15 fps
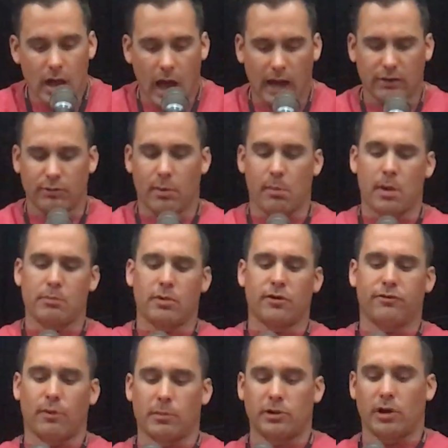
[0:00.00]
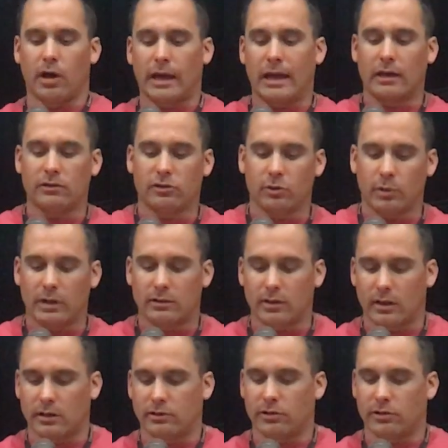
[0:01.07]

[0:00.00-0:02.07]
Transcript: I can remember from a young age that we attended